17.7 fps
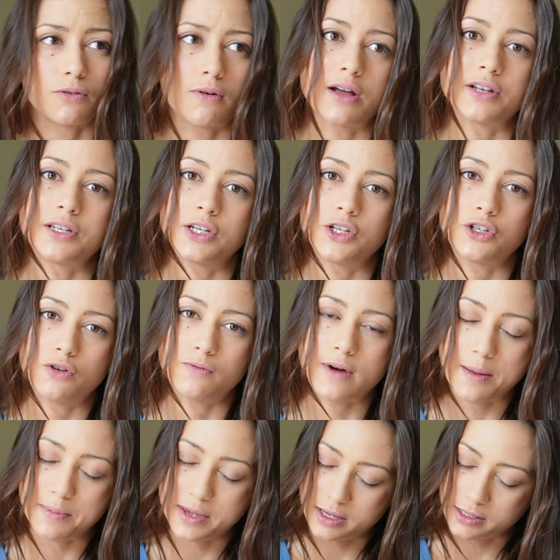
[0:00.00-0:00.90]
granted your
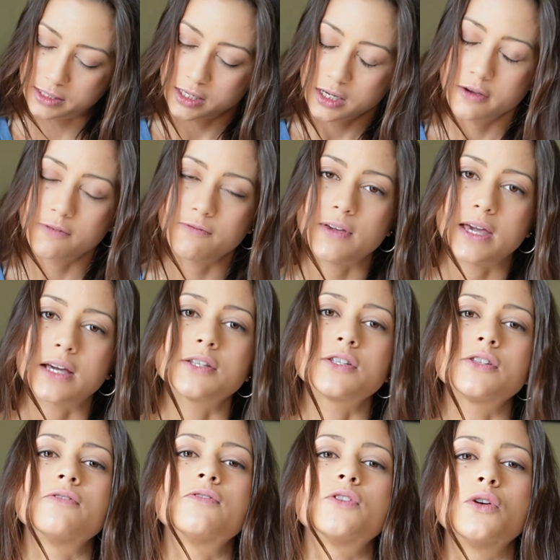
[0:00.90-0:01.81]
rabbit is
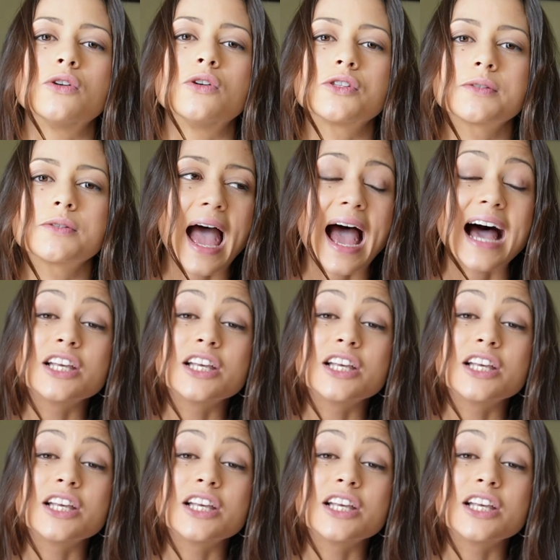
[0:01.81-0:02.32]
fixed, of course.